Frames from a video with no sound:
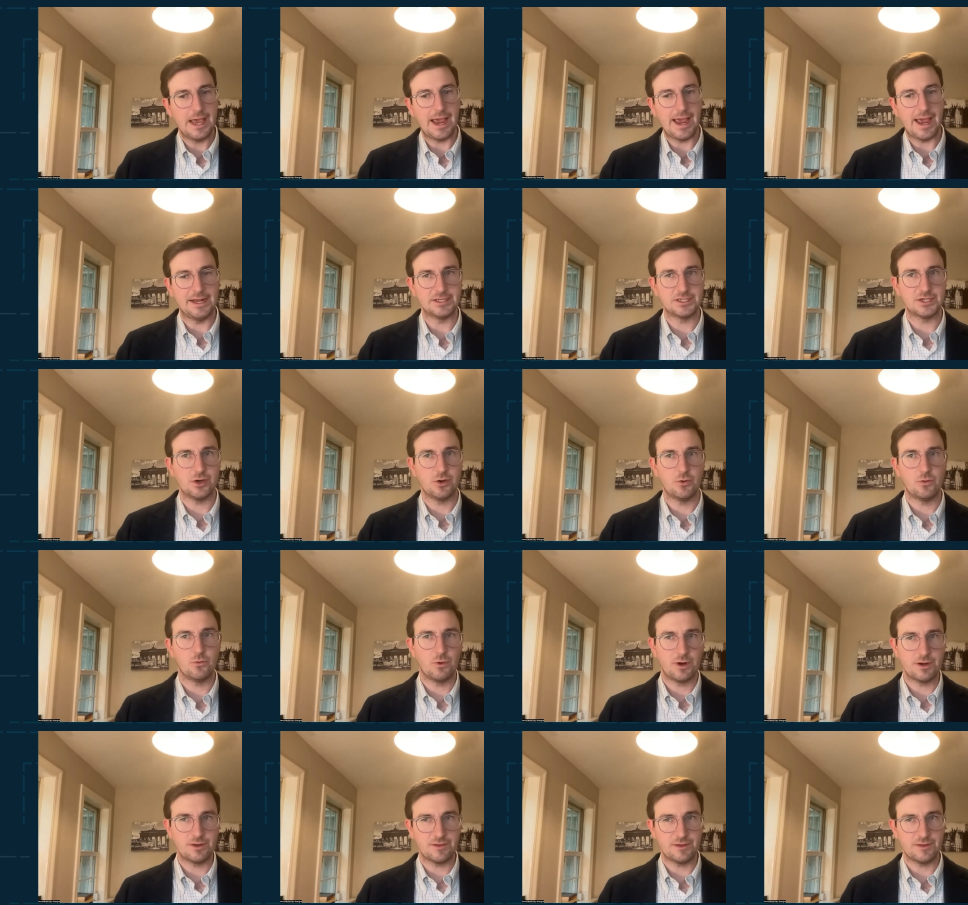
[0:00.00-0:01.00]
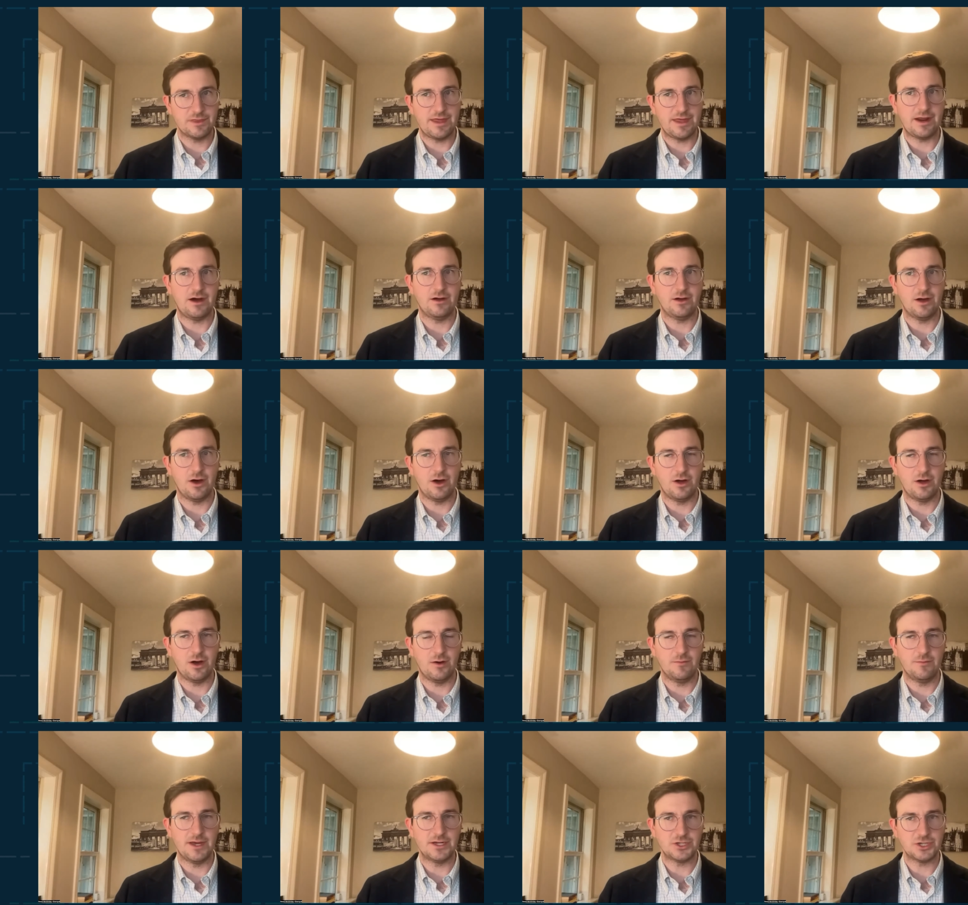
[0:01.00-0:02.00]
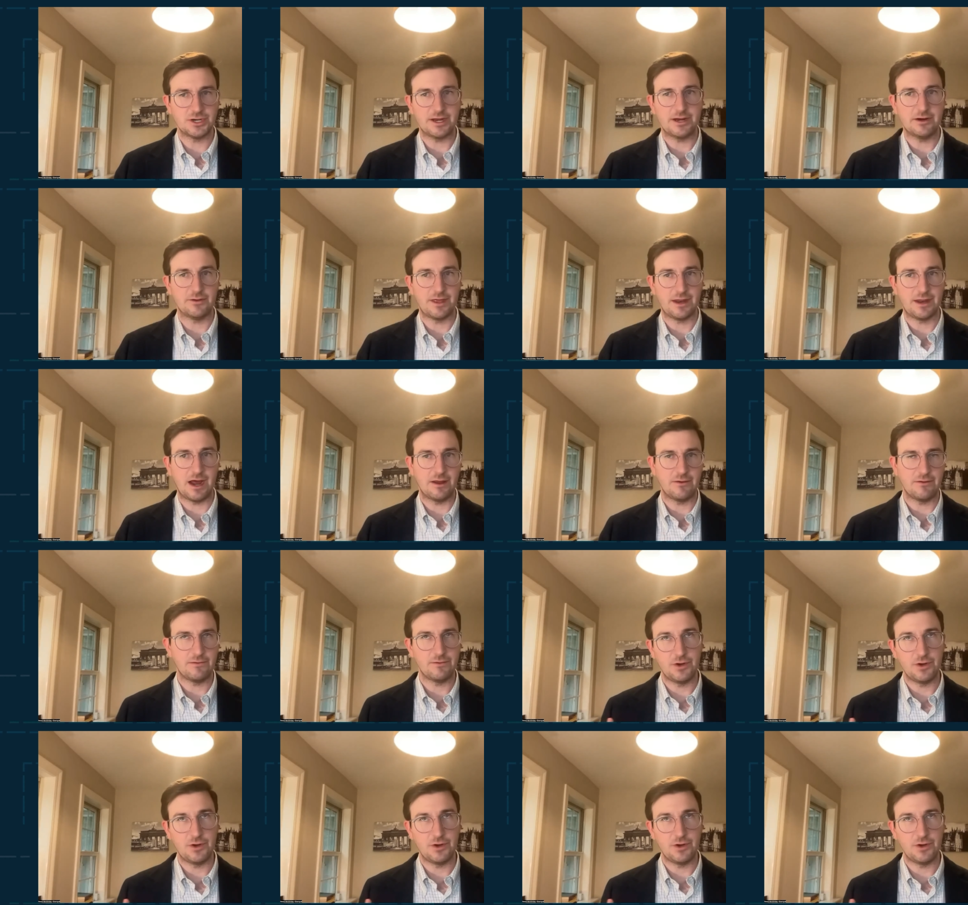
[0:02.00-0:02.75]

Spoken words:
And so one thing that I'll mention here that,